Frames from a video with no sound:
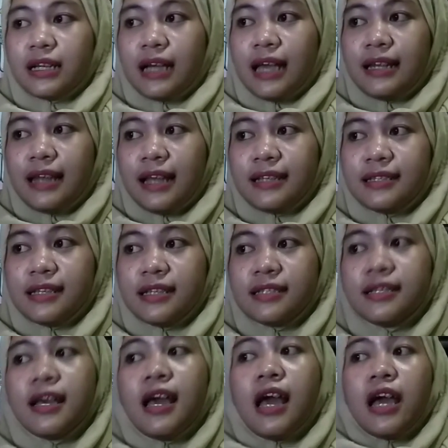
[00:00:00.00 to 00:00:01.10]
And next is,
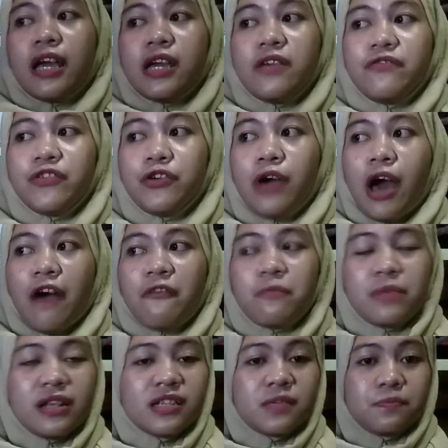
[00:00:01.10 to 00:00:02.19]
if you have
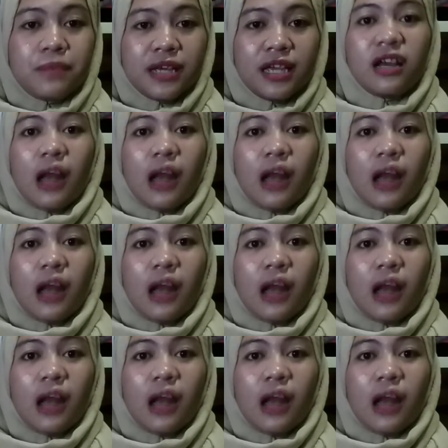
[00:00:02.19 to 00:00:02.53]
been speaking